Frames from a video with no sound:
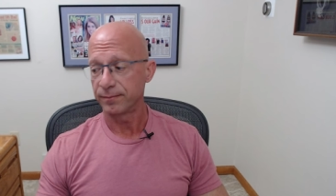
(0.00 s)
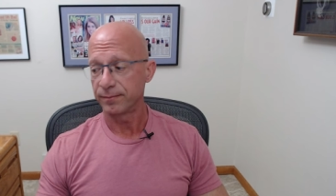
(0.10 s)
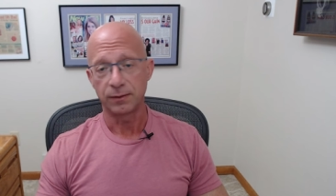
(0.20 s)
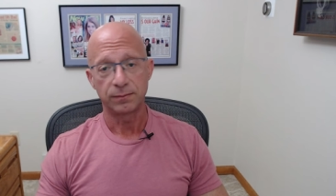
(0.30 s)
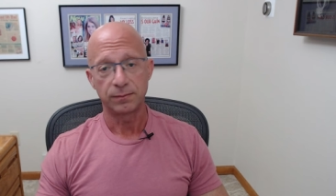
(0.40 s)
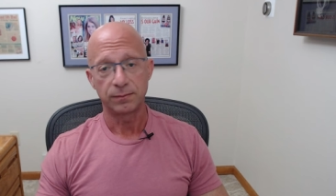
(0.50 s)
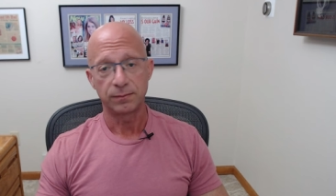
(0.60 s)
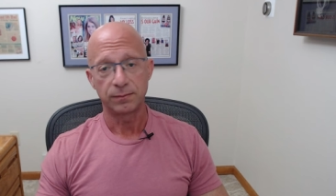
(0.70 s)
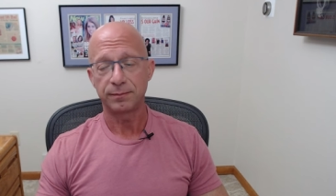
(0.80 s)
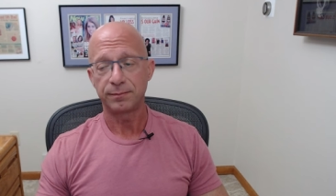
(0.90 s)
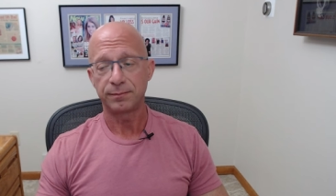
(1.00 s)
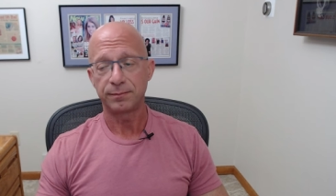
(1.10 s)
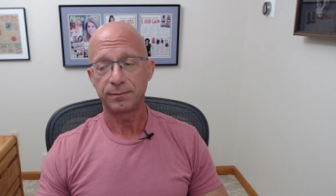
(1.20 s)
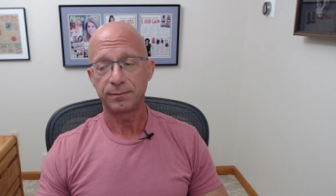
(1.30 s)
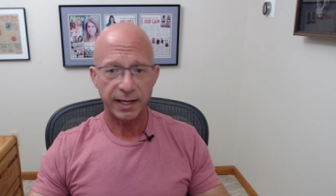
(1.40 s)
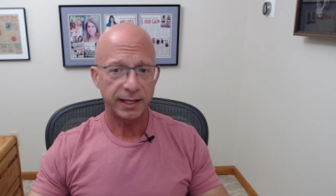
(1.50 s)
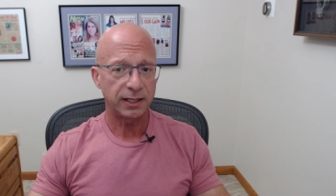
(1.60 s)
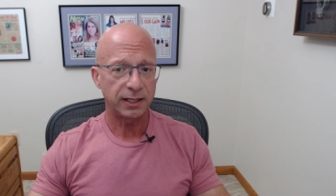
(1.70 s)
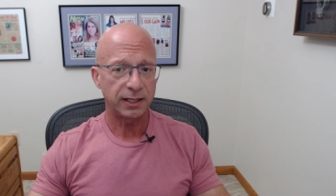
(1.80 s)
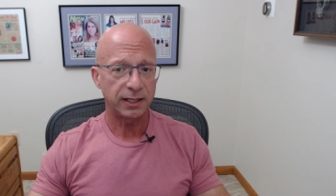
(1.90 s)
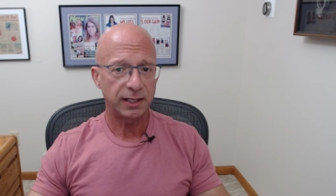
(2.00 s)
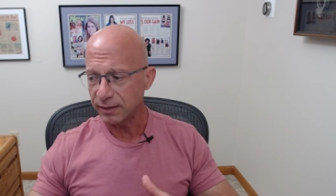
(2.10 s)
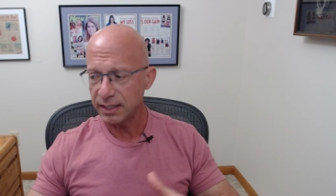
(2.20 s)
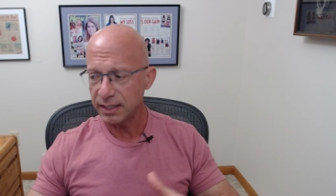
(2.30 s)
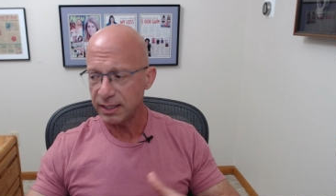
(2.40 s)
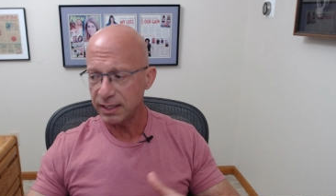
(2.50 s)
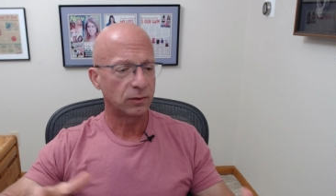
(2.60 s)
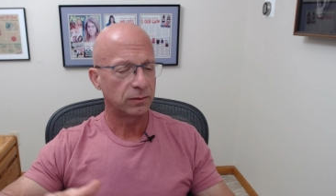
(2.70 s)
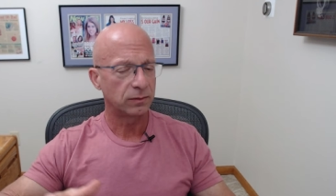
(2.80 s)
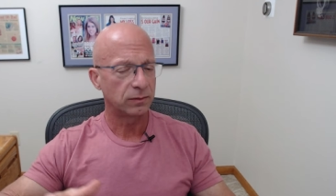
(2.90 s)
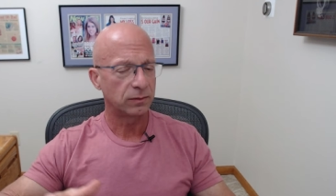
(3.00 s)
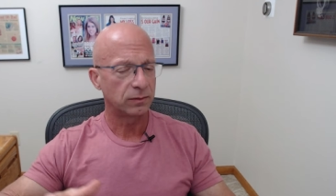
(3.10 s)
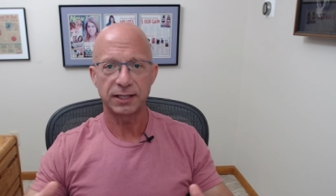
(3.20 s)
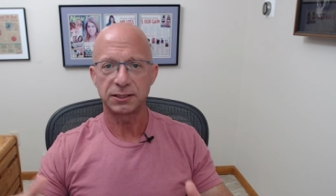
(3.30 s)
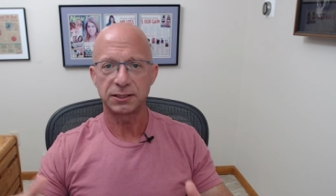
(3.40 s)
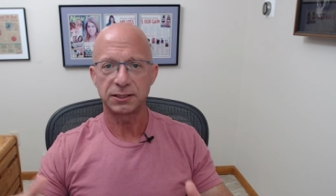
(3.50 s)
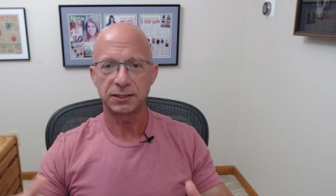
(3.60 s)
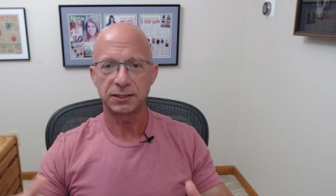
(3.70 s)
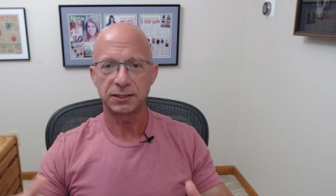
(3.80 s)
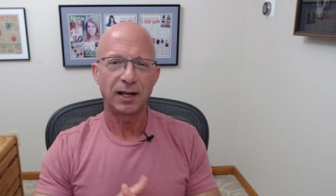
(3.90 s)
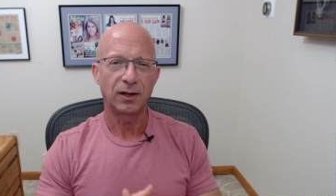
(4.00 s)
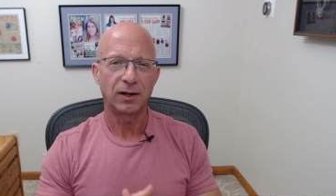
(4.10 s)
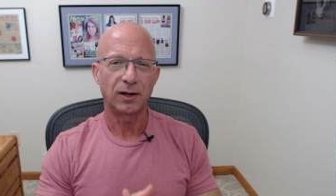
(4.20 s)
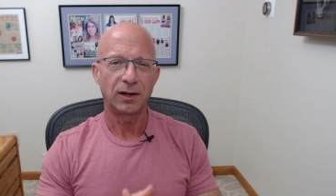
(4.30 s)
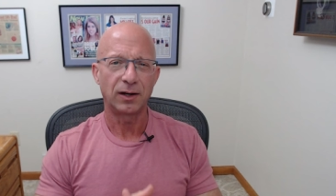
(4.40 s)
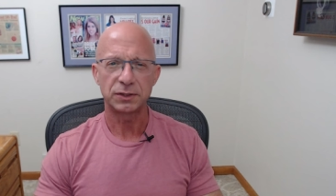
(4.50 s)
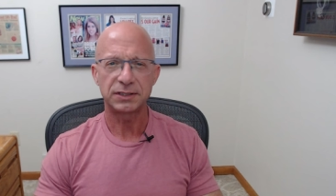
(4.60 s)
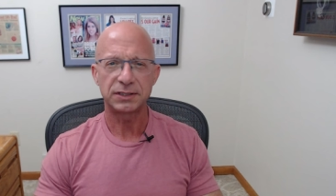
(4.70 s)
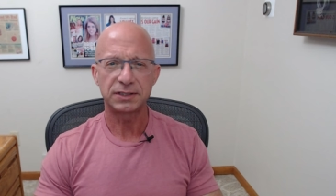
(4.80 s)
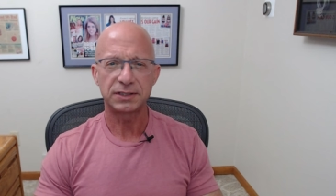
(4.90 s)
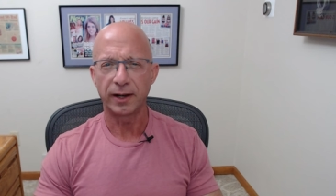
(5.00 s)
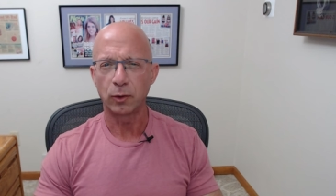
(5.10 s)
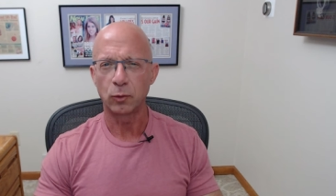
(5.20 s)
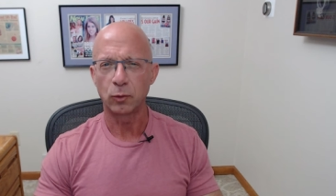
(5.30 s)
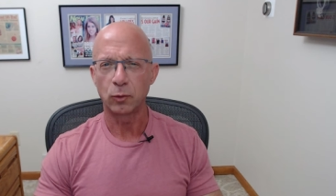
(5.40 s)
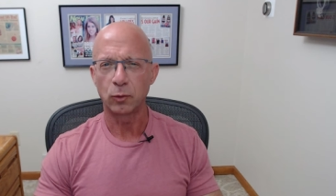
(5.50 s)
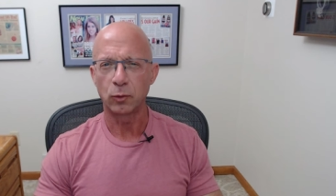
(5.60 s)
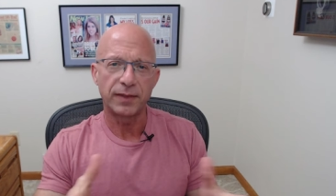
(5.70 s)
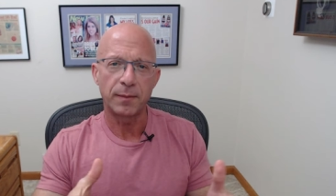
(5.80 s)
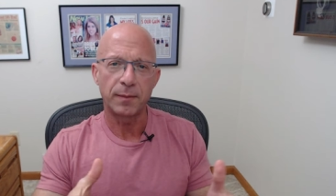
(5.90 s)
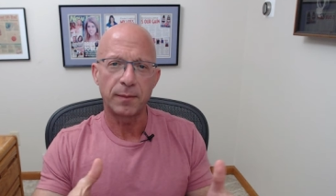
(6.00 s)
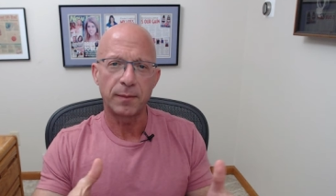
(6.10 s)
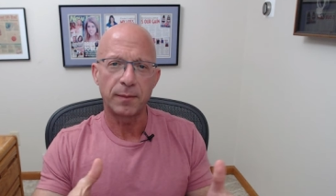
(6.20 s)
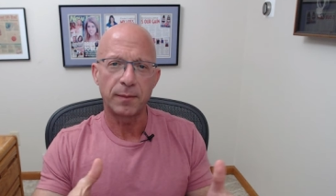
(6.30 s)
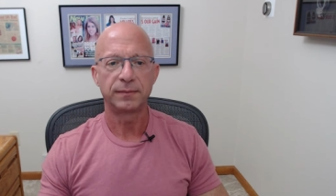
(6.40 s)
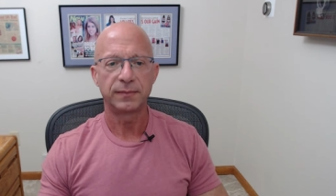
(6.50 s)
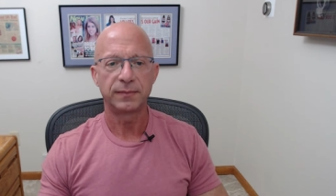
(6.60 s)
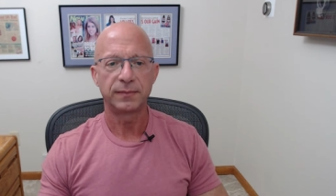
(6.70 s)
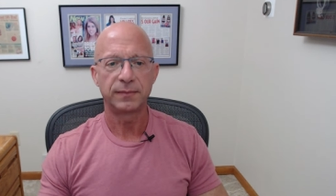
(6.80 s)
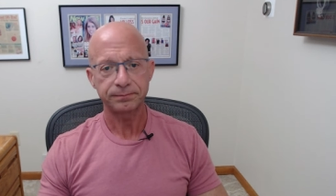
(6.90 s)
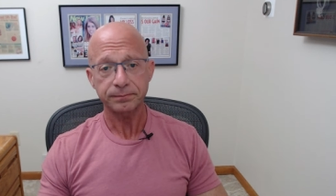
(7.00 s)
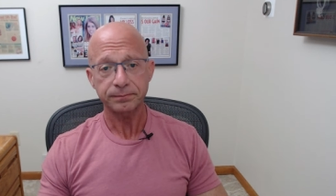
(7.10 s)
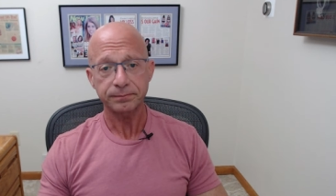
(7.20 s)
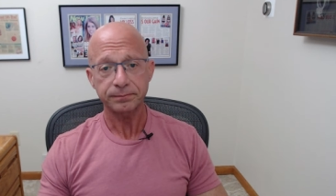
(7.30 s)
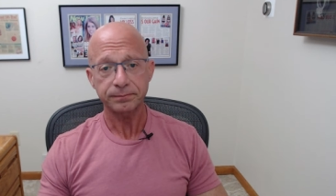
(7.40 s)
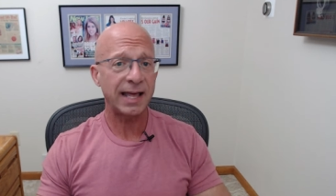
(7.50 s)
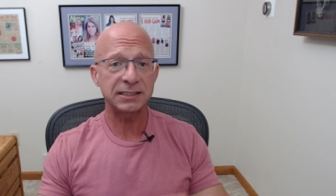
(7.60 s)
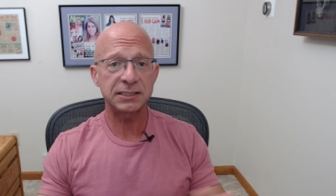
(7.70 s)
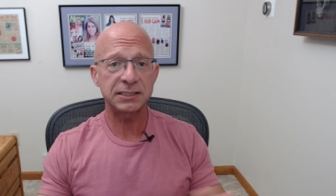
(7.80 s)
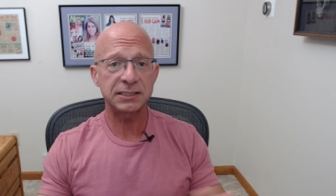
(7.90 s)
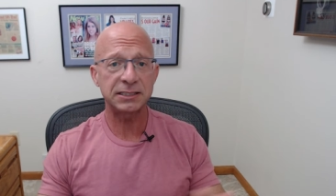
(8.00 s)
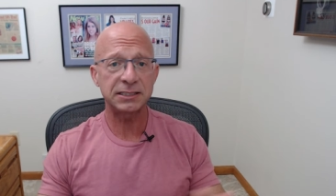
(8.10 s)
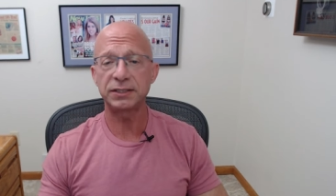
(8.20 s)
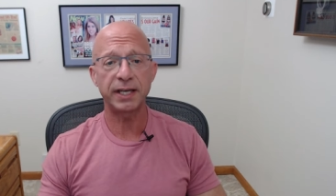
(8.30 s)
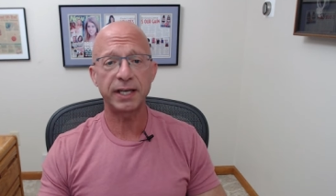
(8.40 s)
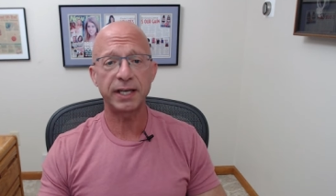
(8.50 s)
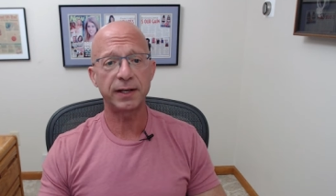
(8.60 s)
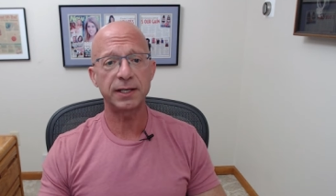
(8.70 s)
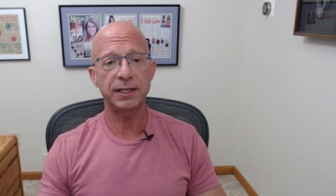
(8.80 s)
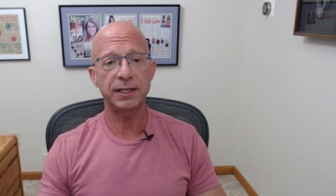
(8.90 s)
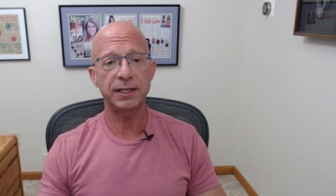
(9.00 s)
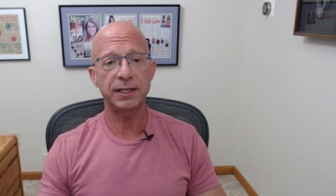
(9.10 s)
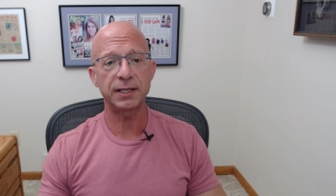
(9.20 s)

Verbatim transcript: you know uh, positive, negative, you know, evil, all that kind of stuff. And I, I, don't stay there. I don't really think of them that way. Okay. That's it for this week's State of Fitness.